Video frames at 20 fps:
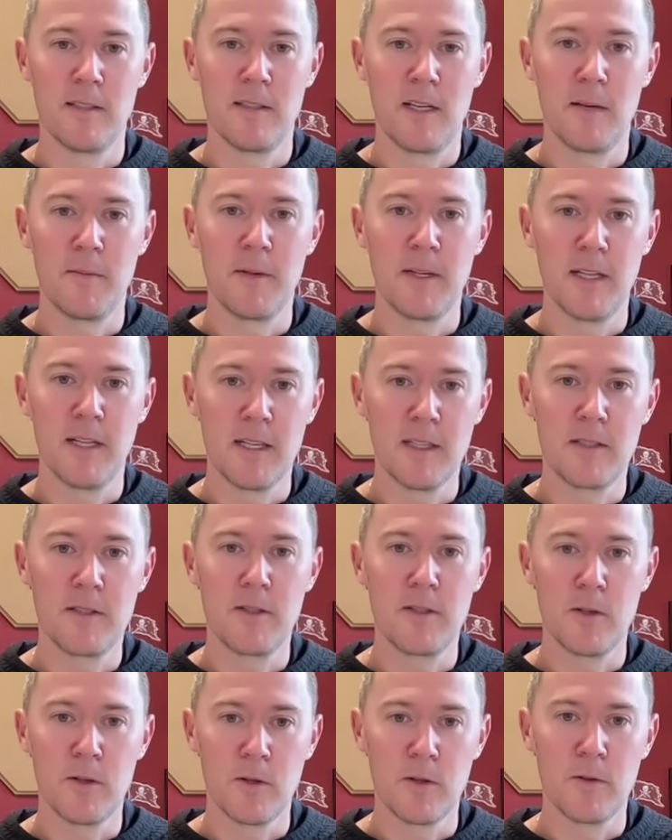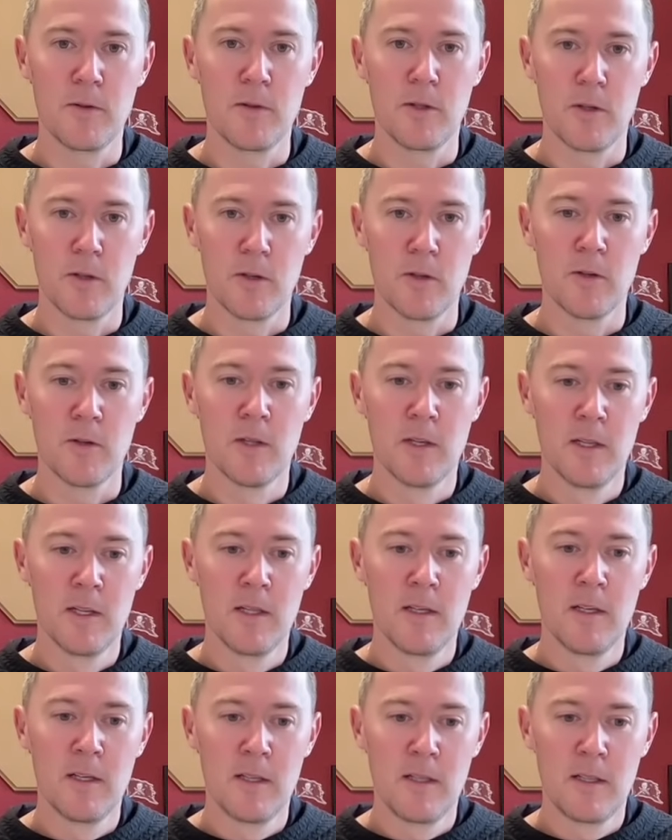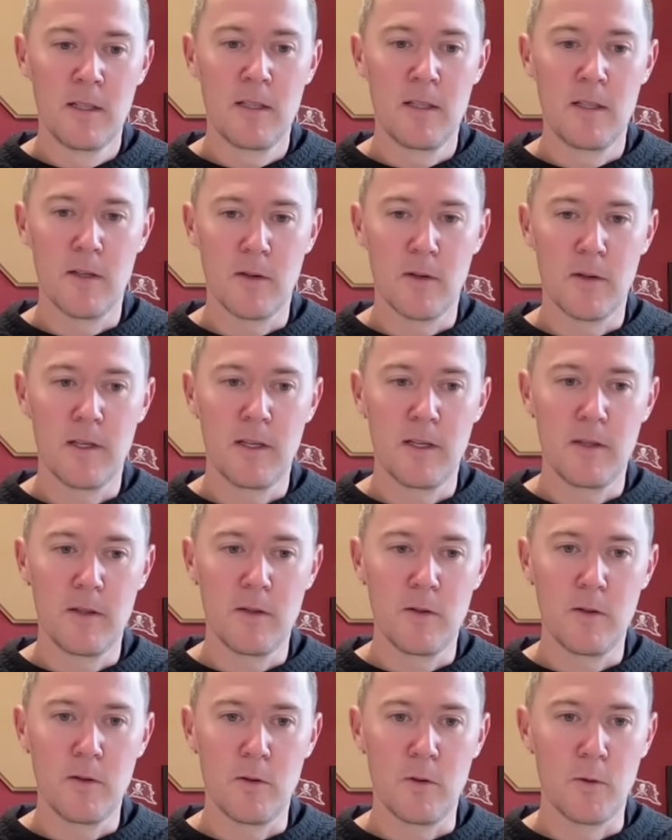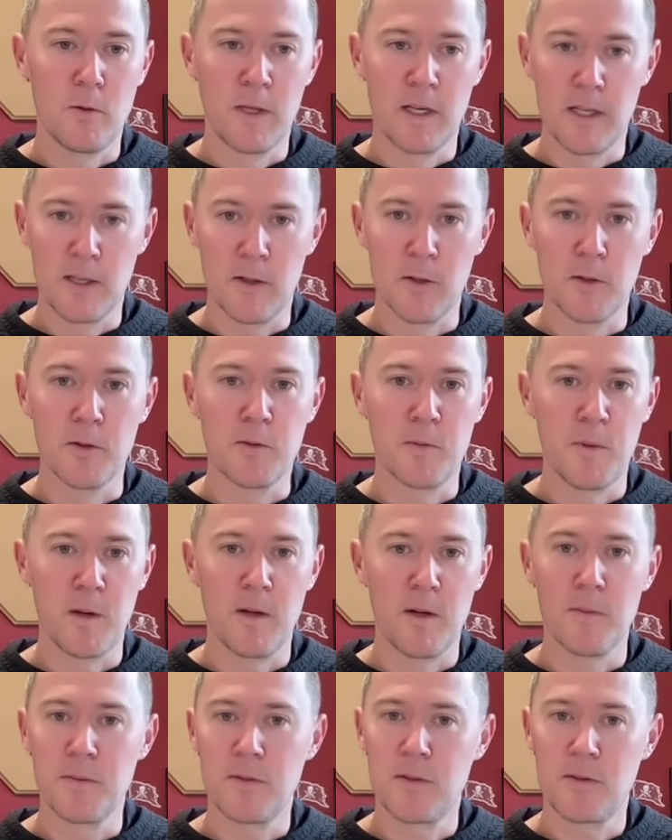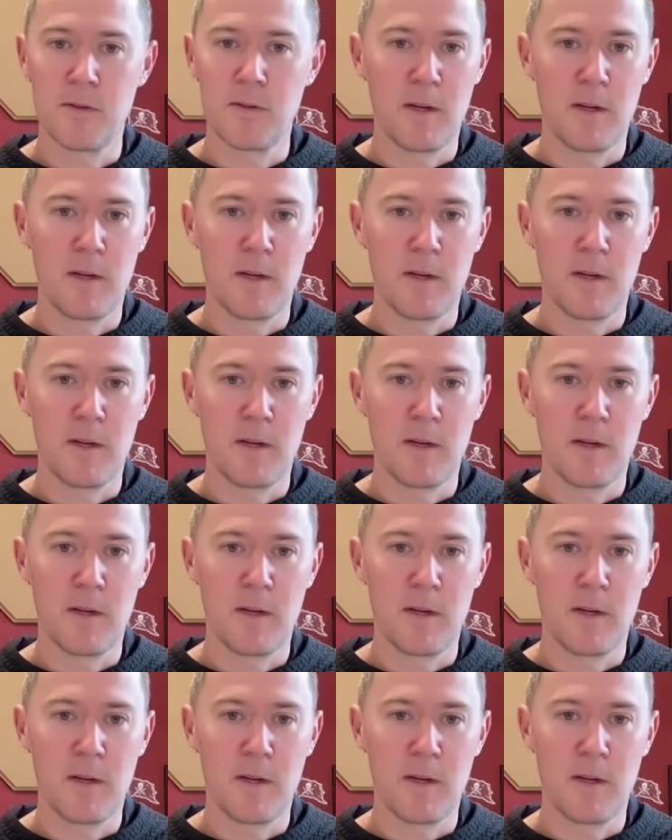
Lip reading: I mean, that's you know, you get goosebumps.